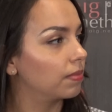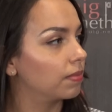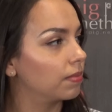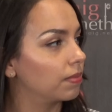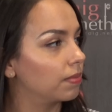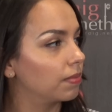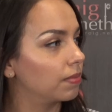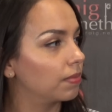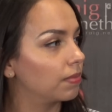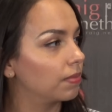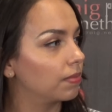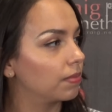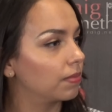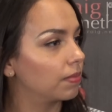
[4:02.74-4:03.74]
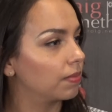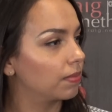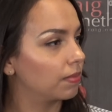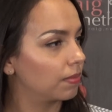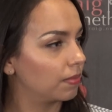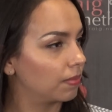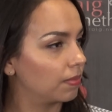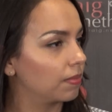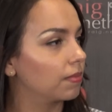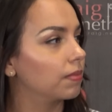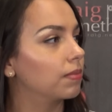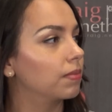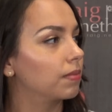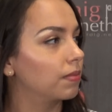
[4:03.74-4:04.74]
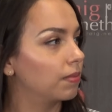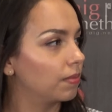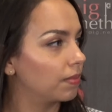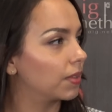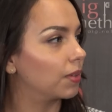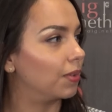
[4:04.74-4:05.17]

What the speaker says: [no speech]